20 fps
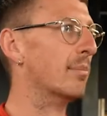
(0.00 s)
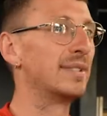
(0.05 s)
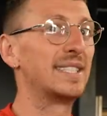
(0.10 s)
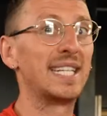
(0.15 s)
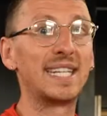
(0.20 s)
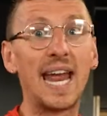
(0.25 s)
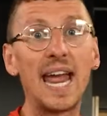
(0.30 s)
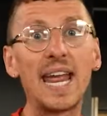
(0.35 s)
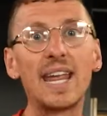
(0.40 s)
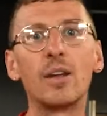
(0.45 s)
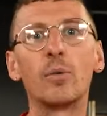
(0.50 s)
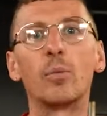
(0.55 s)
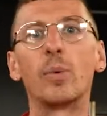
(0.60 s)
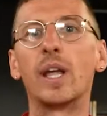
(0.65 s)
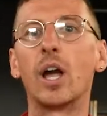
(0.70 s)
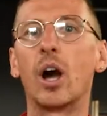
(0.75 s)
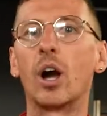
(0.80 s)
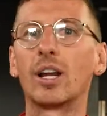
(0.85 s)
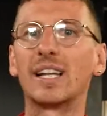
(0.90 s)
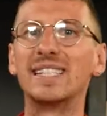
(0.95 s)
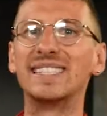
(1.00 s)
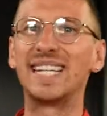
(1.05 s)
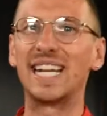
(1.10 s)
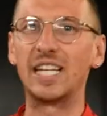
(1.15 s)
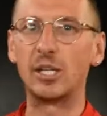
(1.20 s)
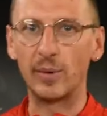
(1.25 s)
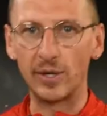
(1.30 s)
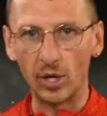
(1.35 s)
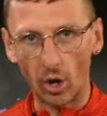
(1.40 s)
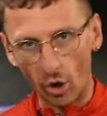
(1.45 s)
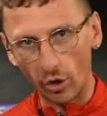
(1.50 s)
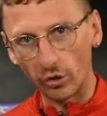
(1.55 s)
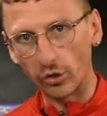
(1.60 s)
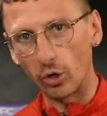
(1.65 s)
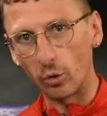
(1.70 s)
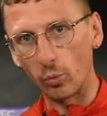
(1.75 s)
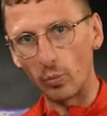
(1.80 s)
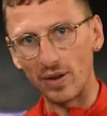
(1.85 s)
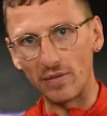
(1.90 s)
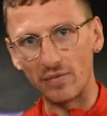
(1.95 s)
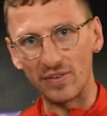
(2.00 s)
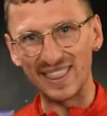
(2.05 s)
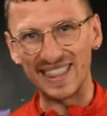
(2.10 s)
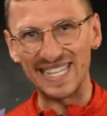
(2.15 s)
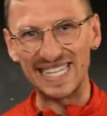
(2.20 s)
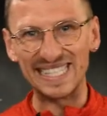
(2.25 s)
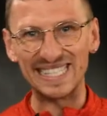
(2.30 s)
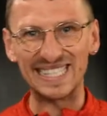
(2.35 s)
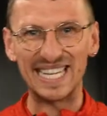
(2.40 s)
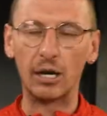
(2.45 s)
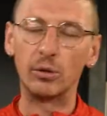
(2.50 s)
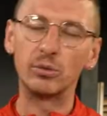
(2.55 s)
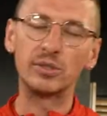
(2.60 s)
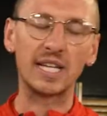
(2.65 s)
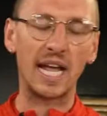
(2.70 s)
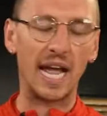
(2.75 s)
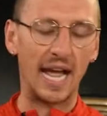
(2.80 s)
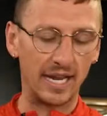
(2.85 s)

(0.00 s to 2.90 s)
Today we are continuing on with the delt